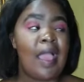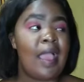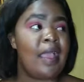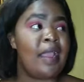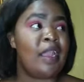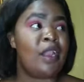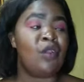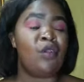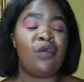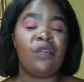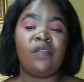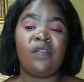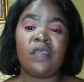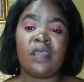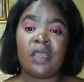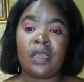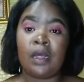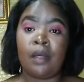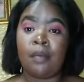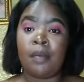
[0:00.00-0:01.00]
and I don't
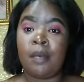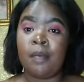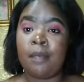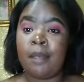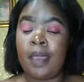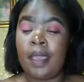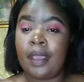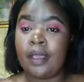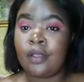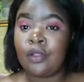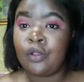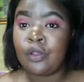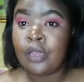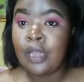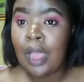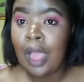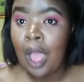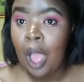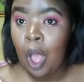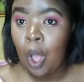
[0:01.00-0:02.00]
think I'll be back
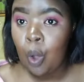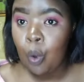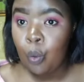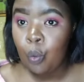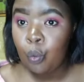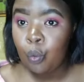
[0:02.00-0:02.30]
now.